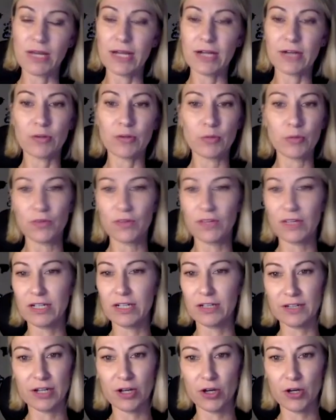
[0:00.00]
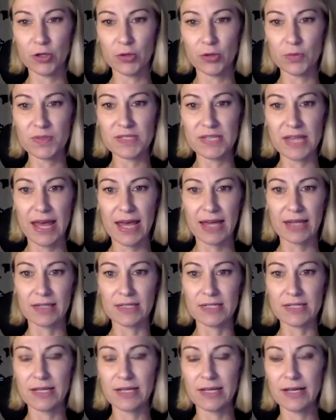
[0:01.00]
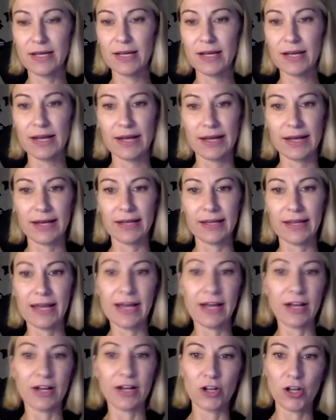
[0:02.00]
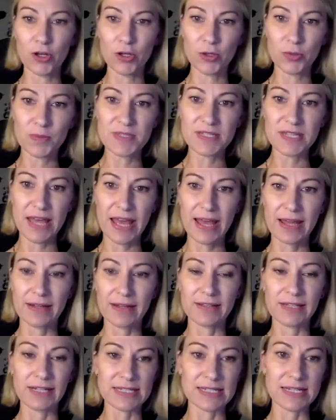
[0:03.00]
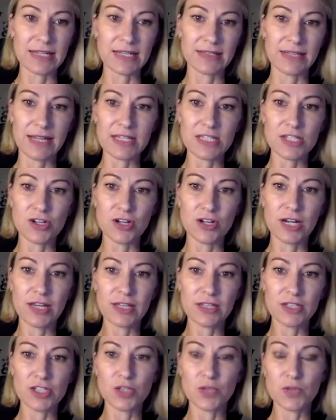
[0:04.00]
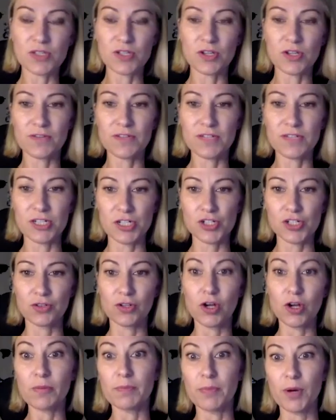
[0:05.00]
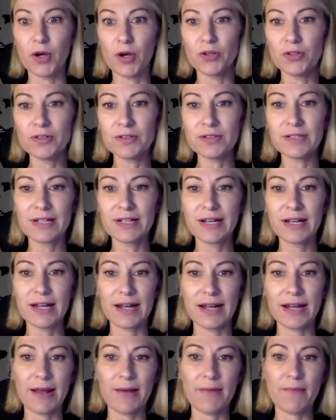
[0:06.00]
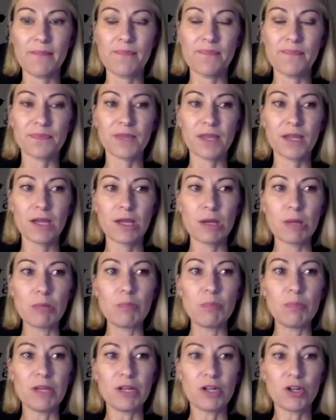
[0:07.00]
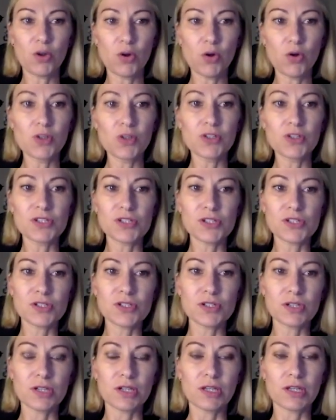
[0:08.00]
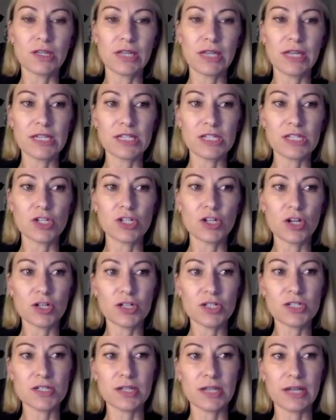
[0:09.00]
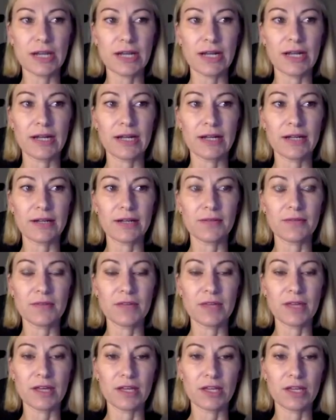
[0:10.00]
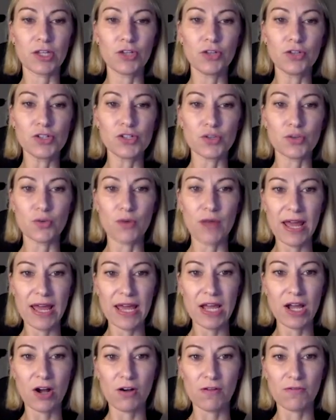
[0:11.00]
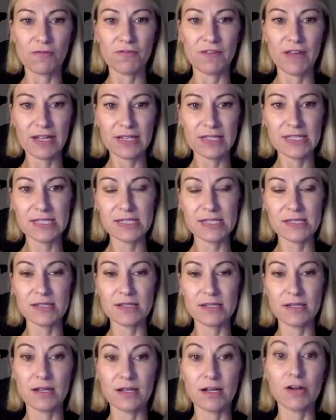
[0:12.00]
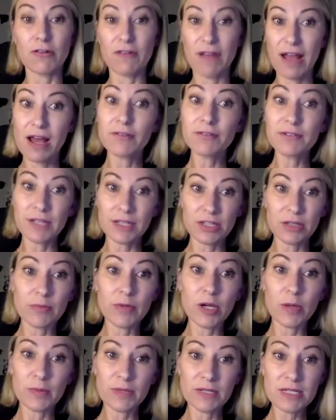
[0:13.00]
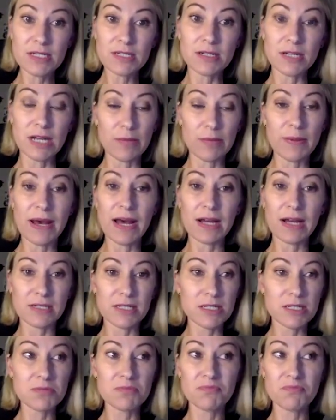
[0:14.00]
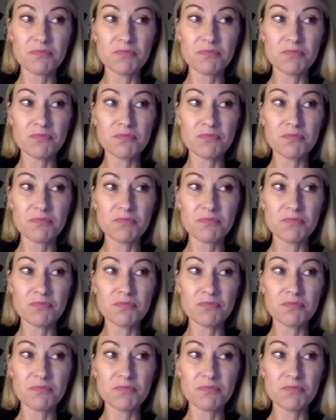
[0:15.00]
like removing liver lobes and uh, lung lobes and things like that. So anything to do with soft tissue, not bone, um, because there's not uh, a huge array of vets around at the moment. About